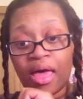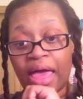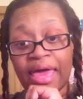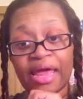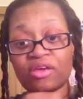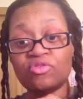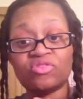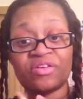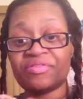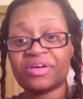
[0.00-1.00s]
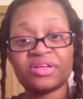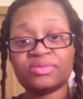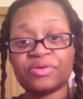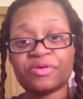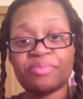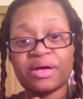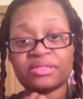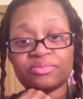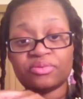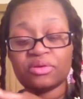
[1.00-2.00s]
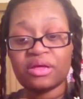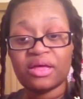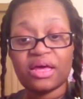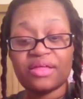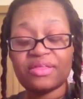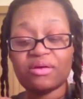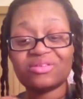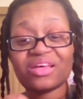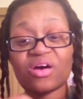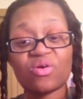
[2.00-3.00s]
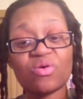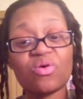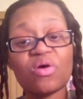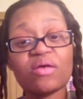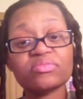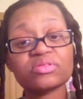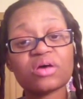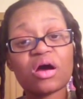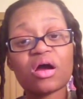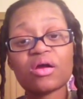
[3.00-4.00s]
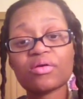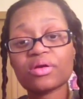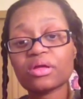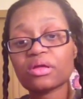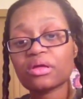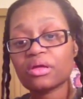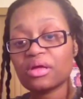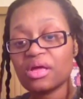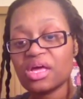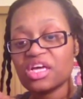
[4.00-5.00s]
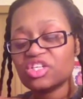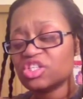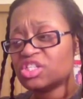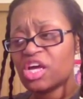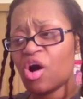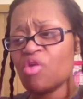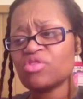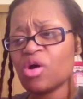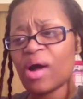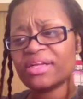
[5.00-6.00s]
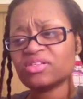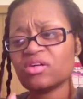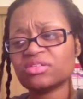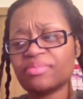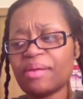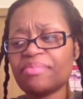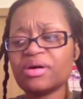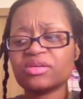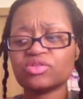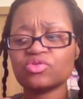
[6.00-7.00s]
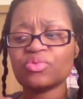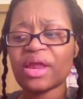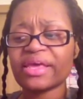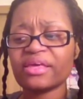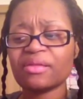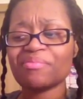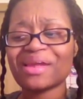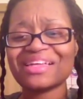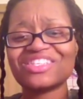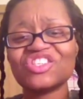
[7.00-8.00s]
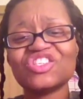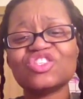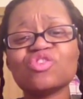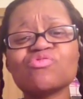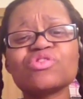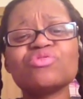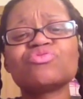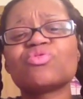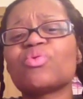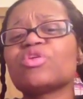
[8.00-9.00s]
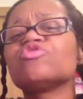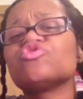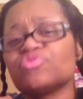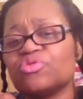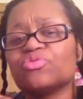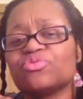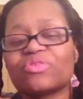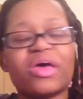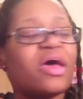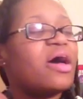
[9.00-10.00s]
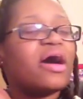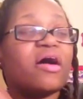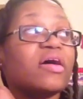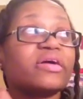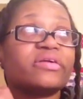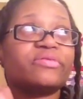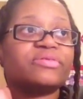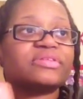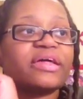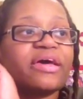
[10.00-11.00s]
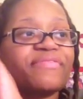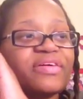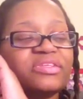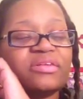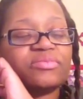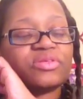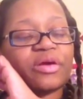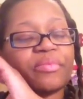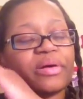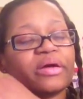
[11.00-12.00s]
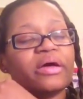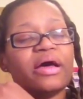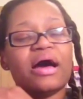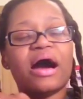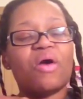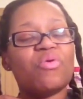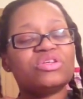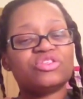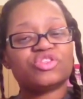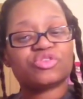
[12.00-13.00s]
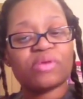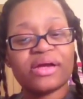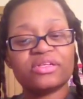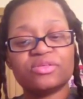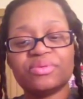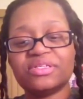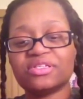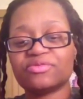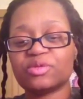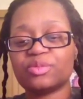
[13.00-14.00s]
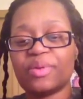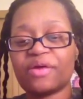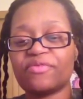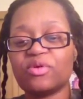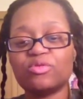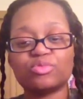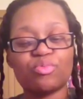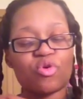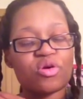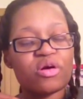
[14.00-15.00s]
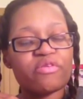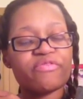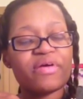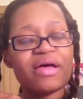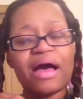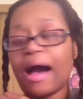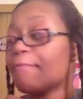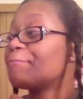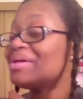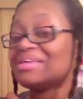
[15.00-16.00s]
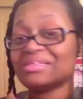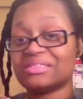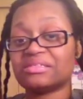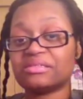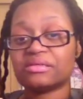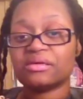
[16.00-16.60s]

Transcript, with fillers: And I used every cuss word possible. And then I was like, oh, I'm sorry. She said, oh, no, I talk to my bugs too when I kill them, but I just don't use the words you use. All I could do was laugh. I said, I'm sorry, Ma. I wasn't trying to be disrespectful. It was more of, I'm pissed.